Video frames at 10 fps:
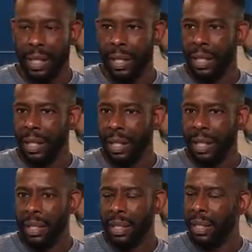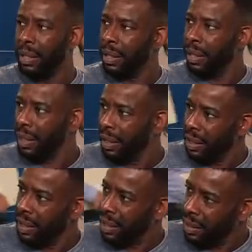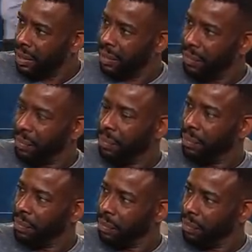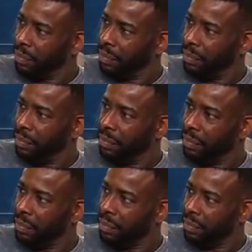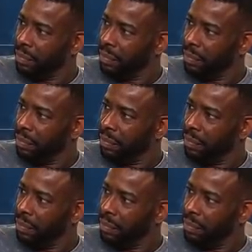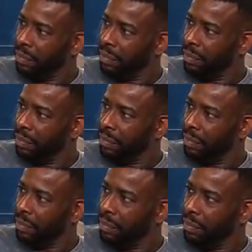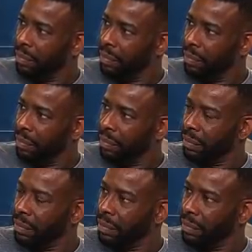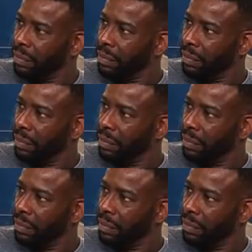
No words are spoken by the person on screen.